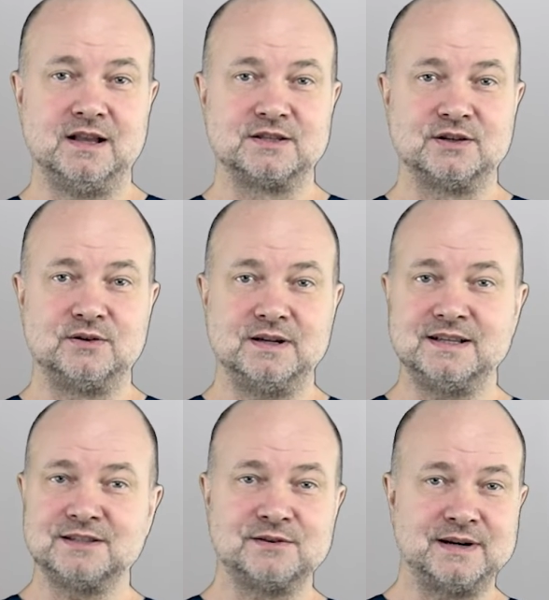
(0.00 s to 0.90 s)
So,
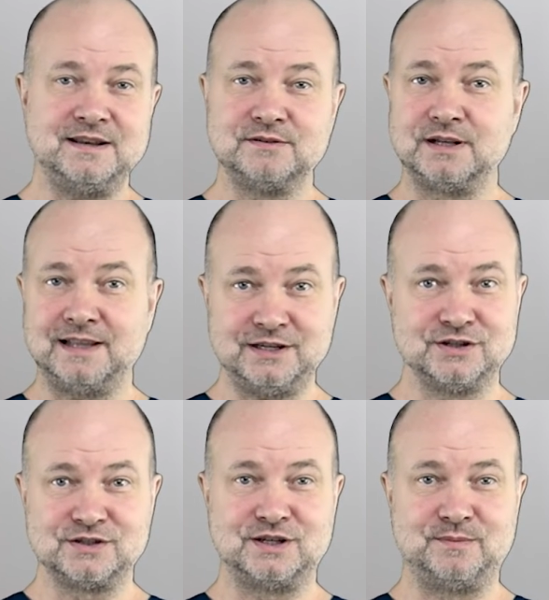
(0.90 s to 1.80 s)
is there any
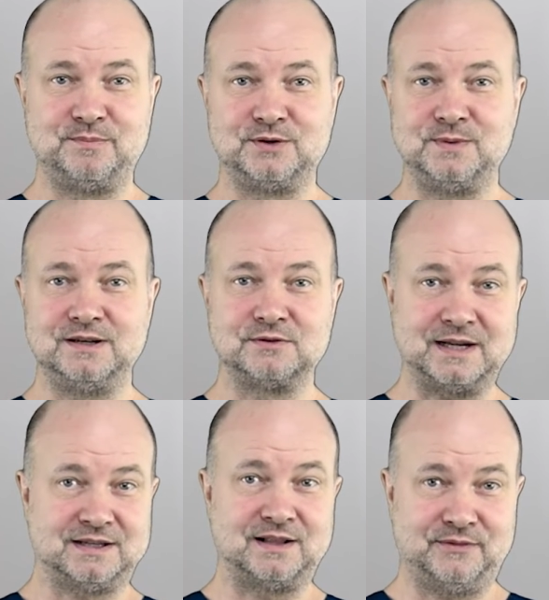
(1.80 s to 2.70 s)
relationship between
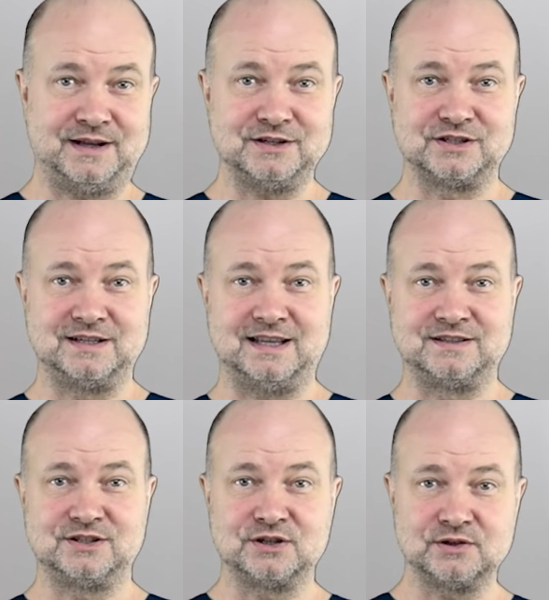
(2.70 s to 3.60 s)
erectile function
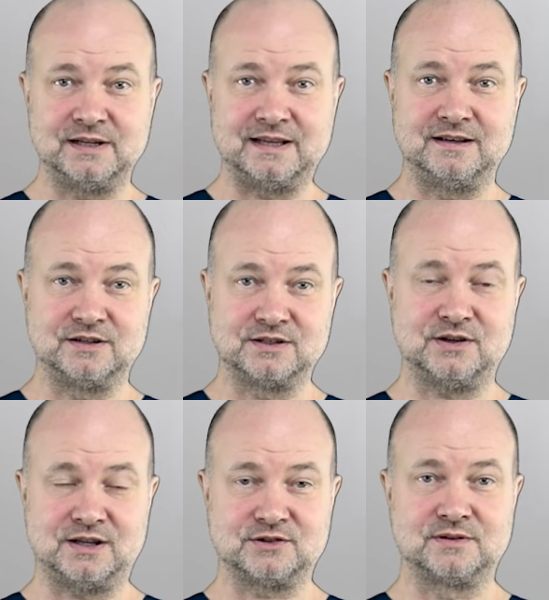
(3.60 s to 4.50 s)
and circulating
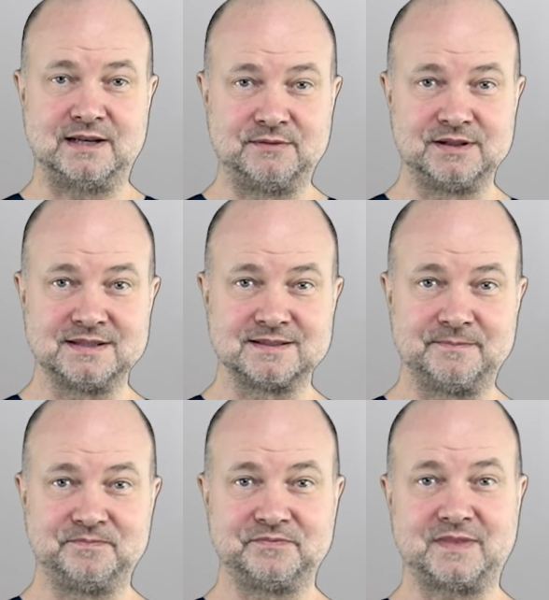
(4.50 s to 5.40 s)
testosterone levels?
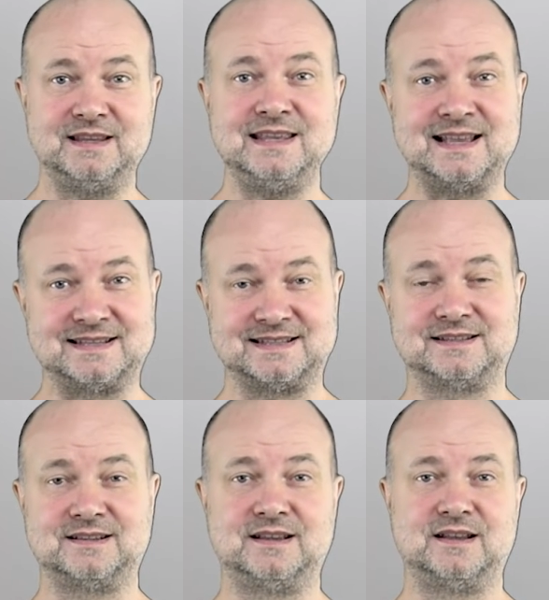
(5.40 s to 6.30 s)

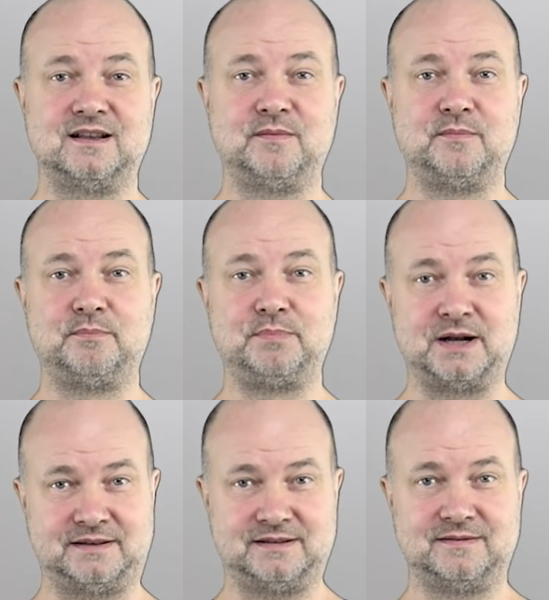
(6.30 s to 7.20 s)
Yes.
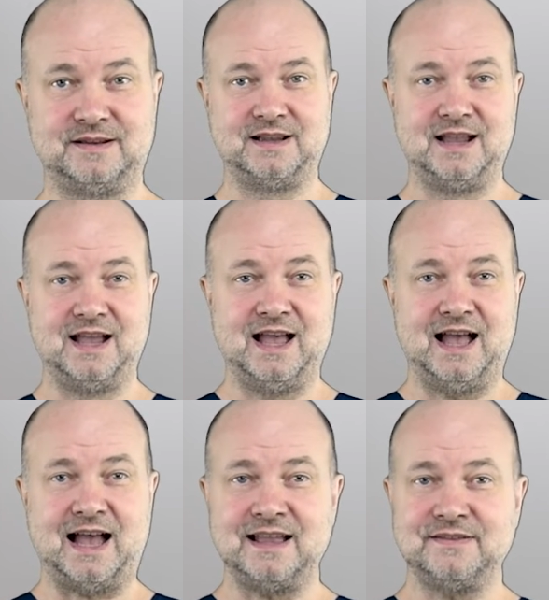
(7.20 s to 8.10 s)
But
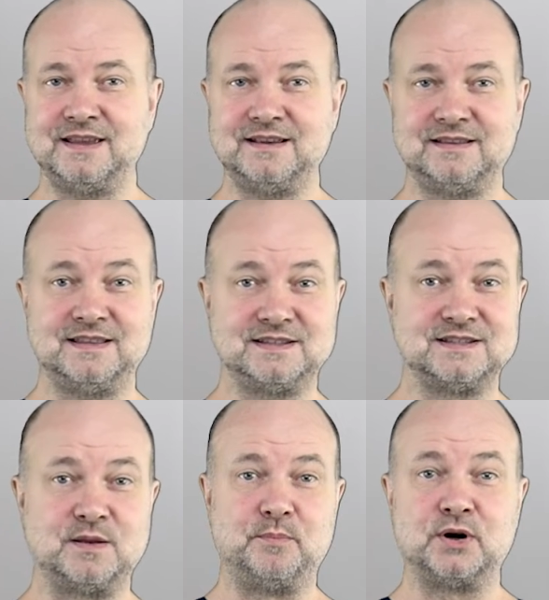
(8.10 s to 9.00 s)
I think this
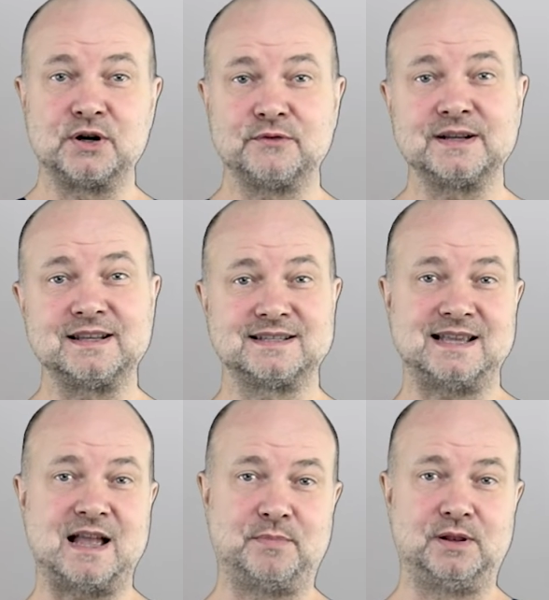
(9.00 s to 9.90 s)
perfect
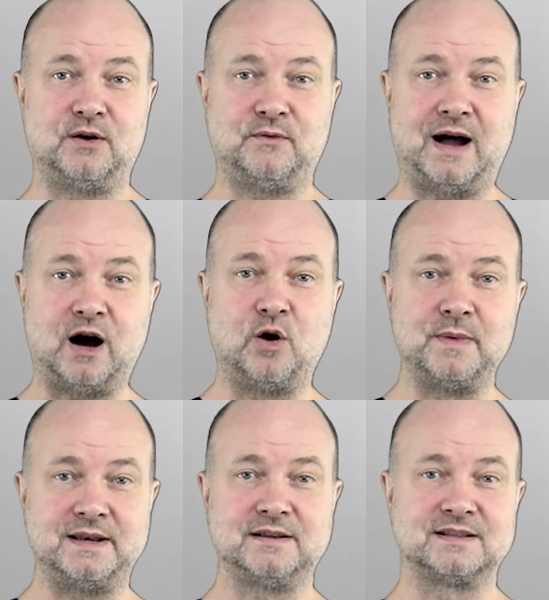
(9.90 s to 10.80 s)
example of how
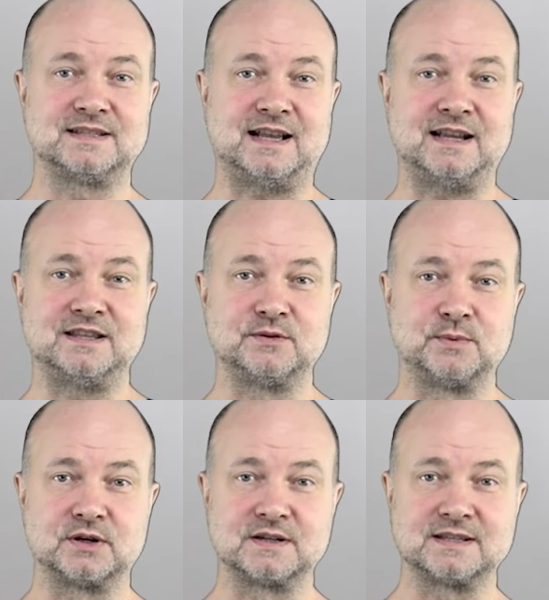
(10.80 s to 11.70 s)
medical science
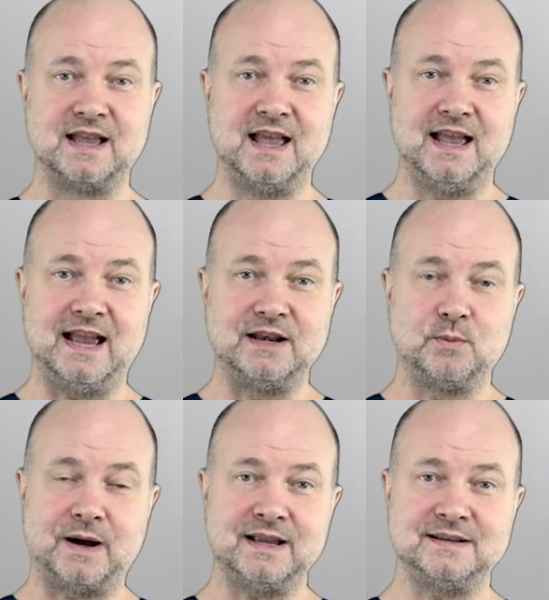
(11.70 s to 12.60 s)
works and
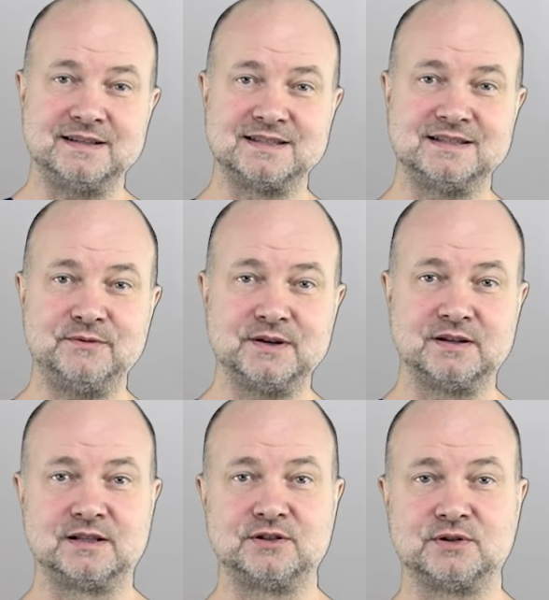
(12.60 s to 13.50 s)
why it is
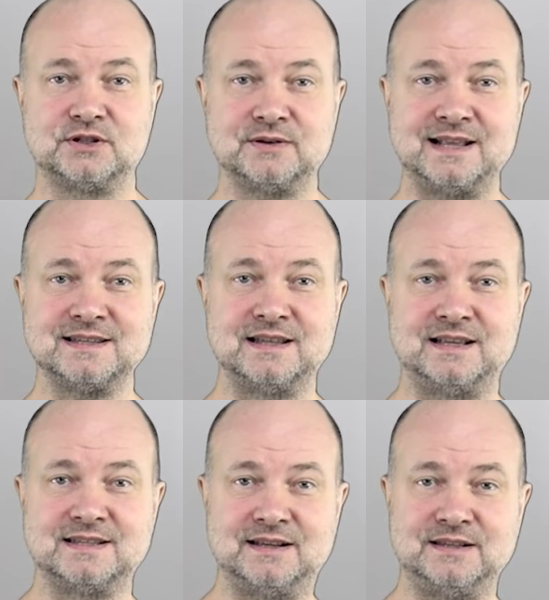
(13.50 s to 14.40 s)
difficult to
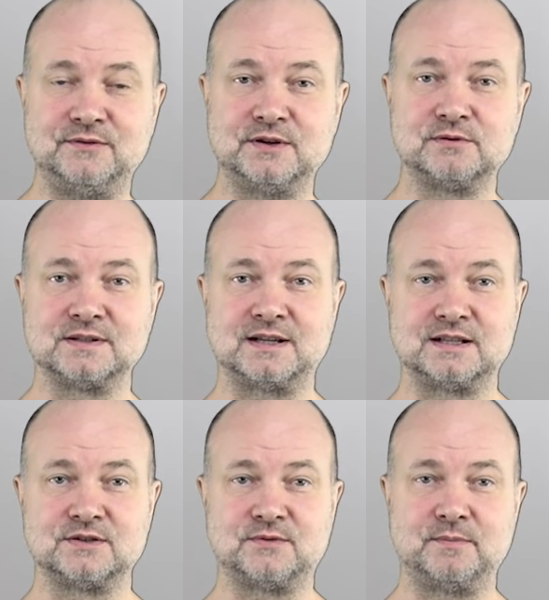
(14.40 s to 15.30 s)
translate scientific
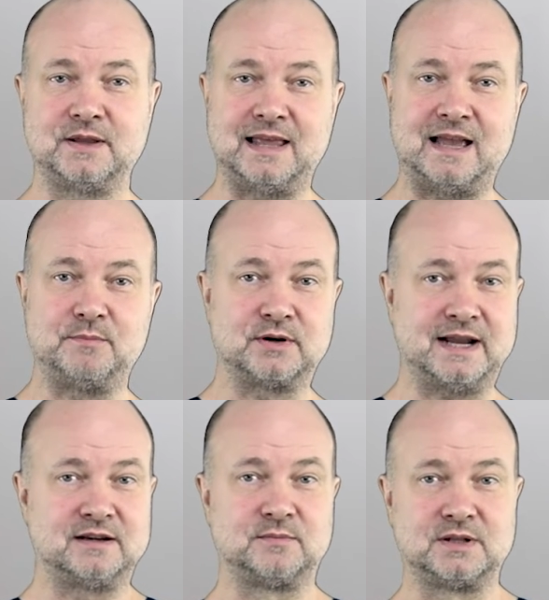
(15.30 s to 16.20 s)
results from the lab or
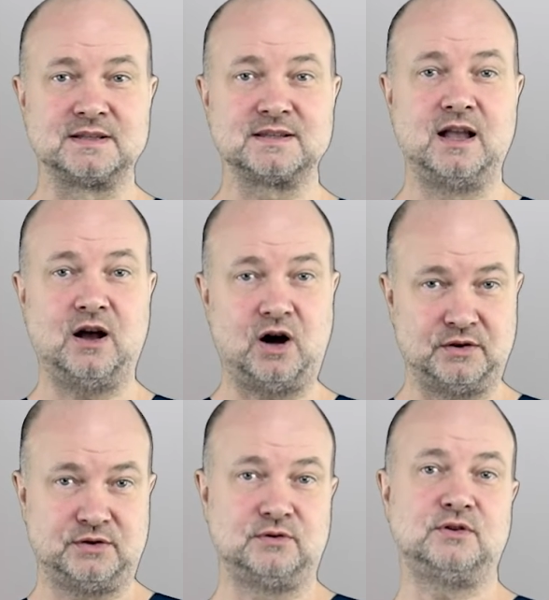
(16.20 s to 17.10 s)
animals
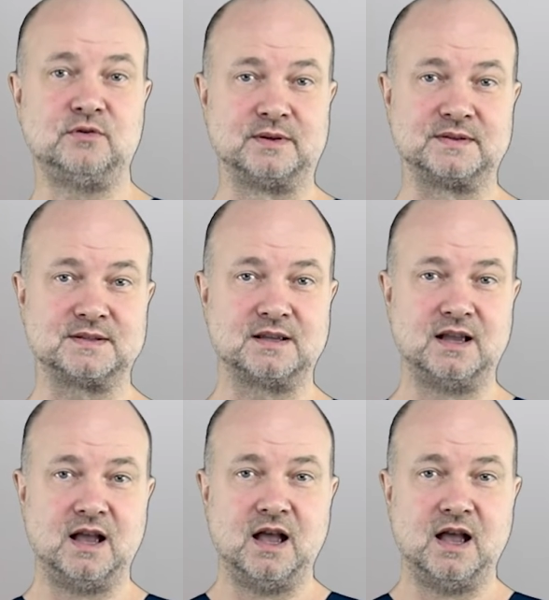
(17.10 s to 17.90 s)
onto humans.